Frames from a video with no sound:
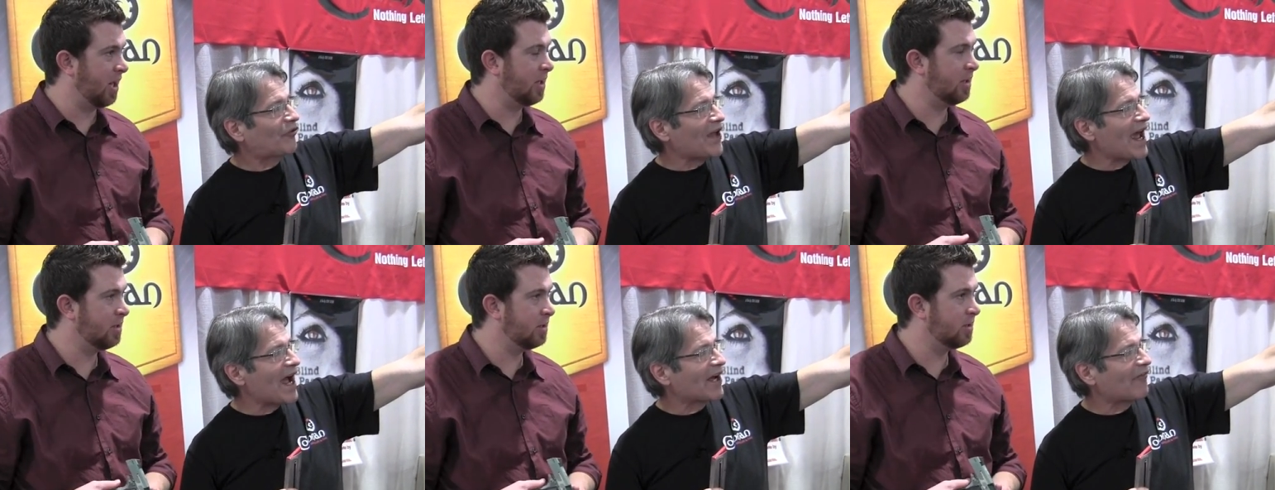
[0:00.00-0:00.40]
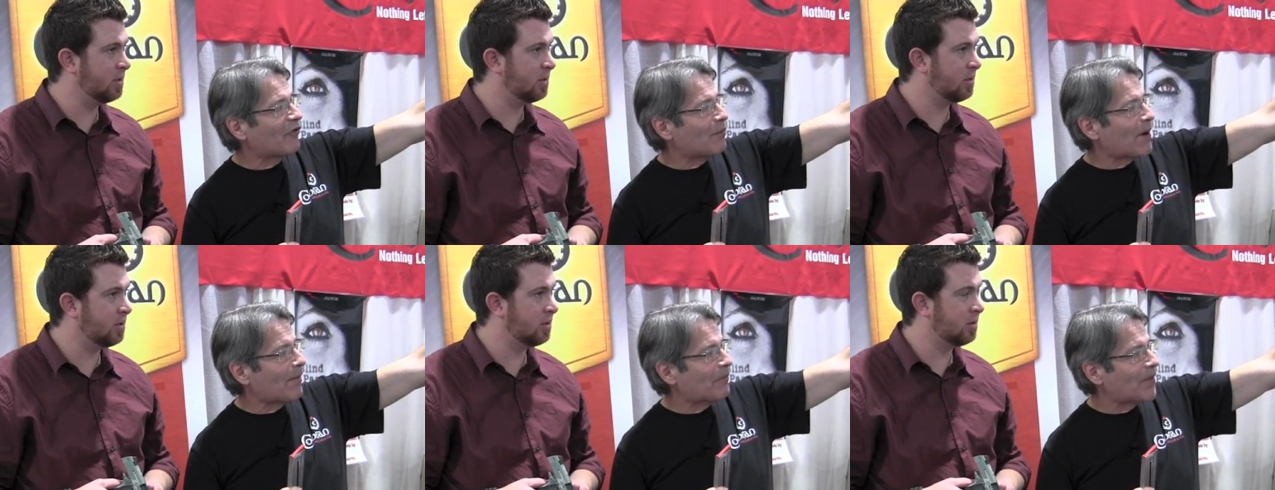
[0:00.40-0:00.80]
Speaker 1: stack of
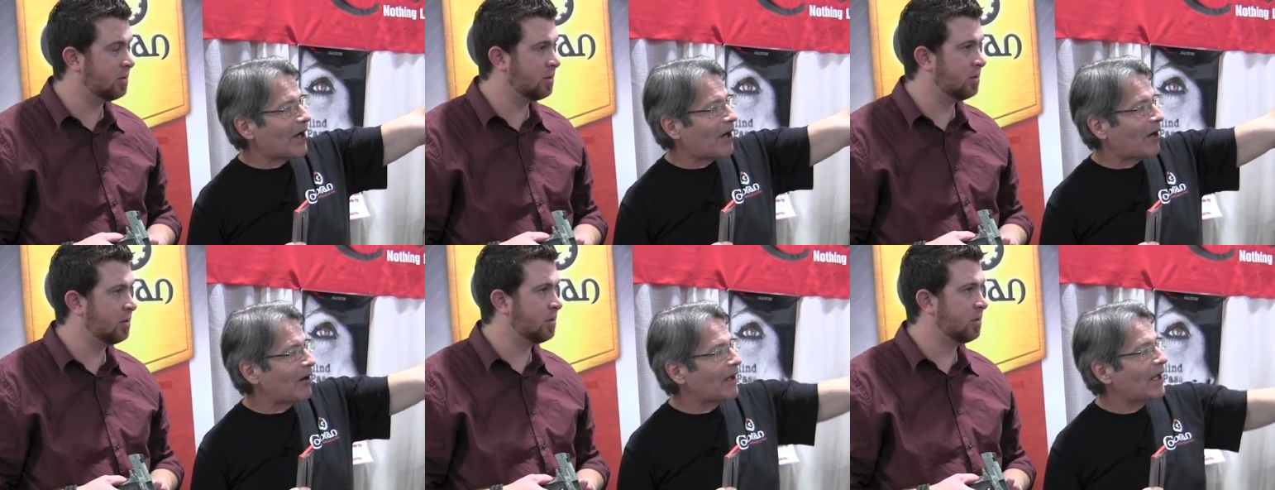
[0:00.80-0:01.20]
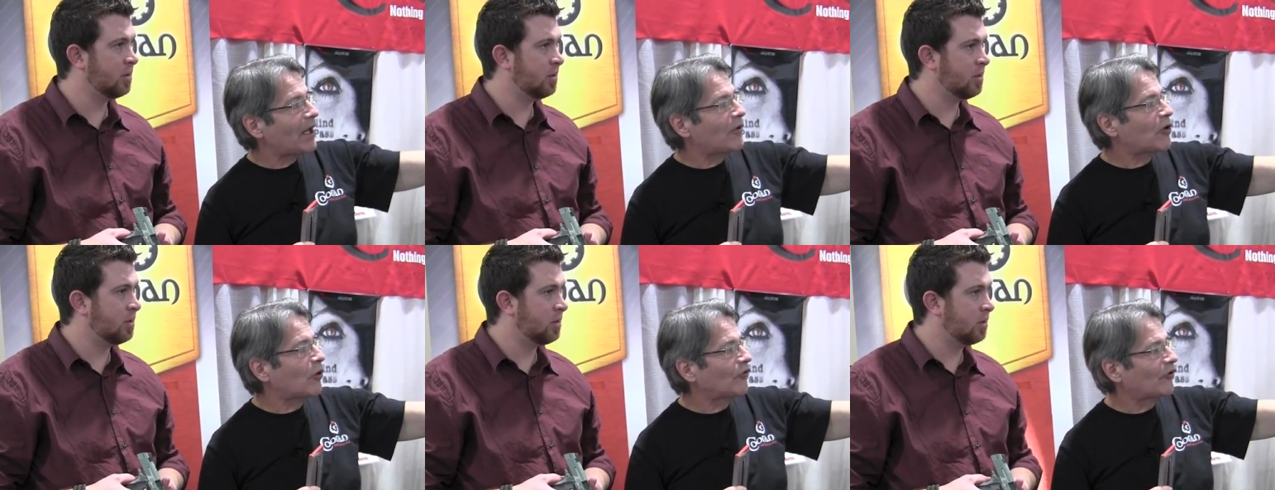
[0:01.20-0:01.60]
them up there,
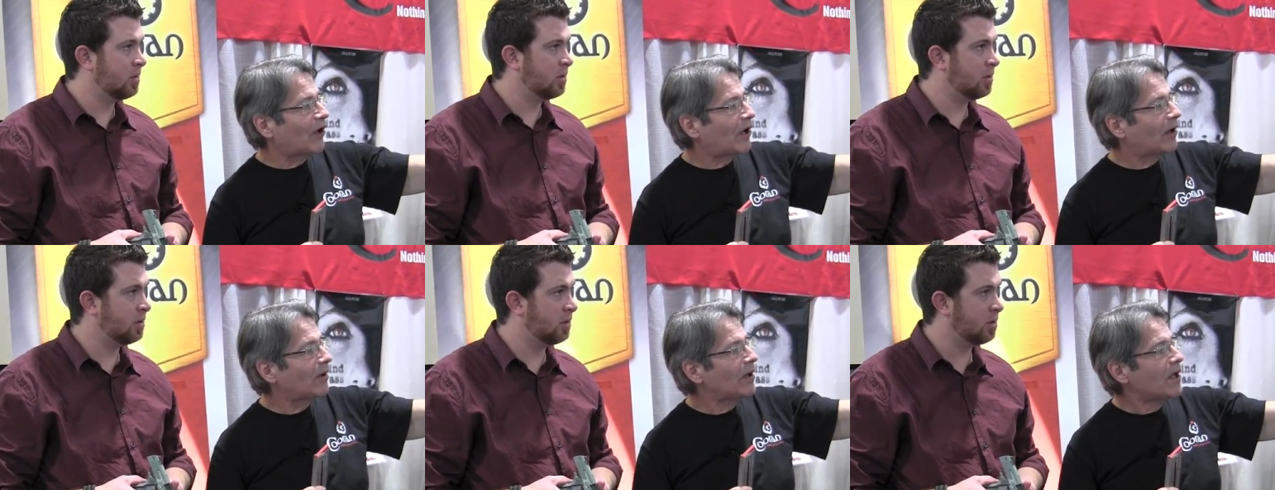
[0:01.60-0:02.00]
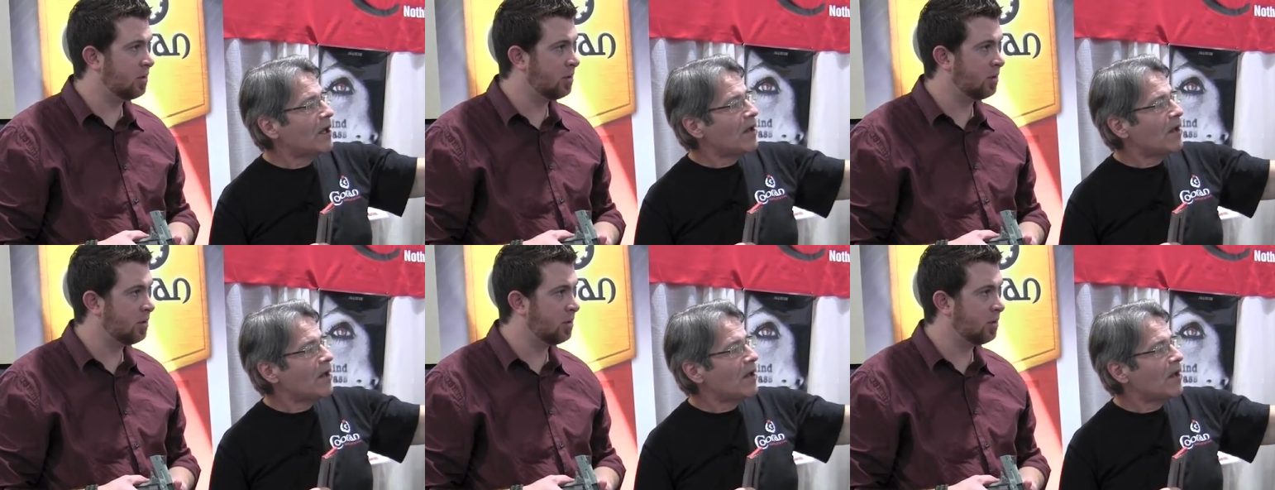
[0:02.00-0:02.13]
and those are